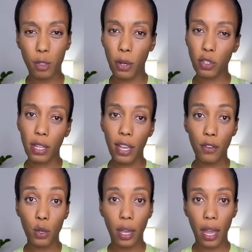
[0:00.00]
Especially
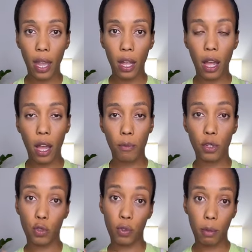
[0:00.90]
if you
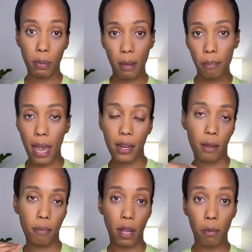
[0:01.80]
can't just really be in bed
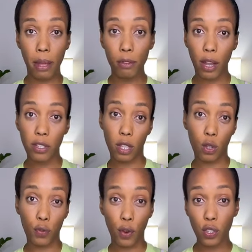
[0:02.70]
and be on bed rest in
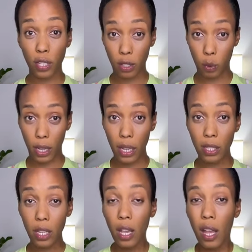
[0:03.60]
those first 6
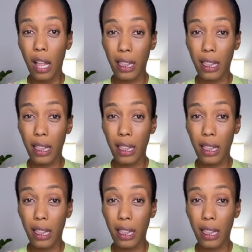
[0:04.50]
weeks.